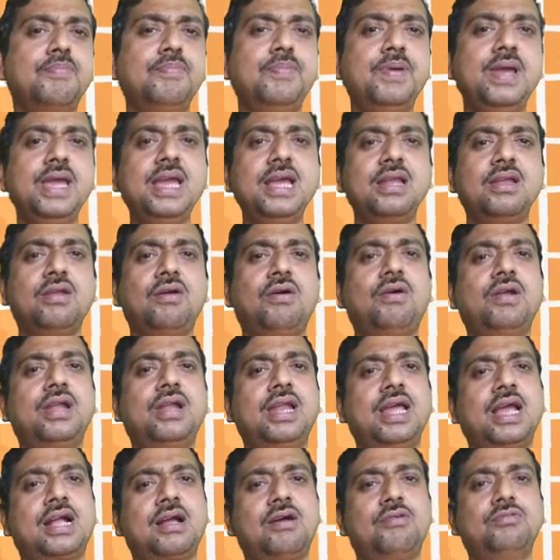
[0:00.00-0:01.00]
pale on
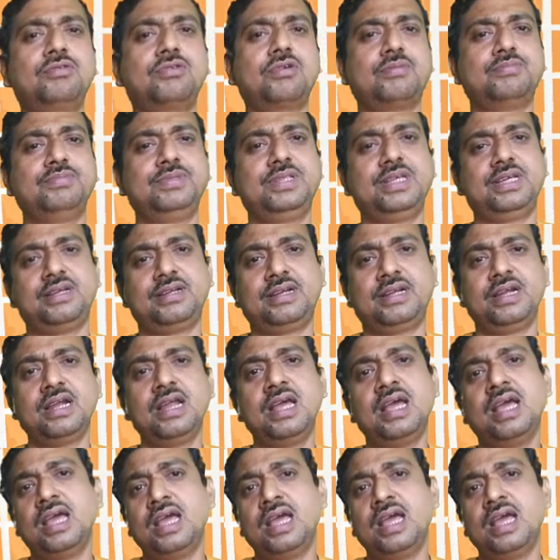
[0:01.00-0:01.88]
account of their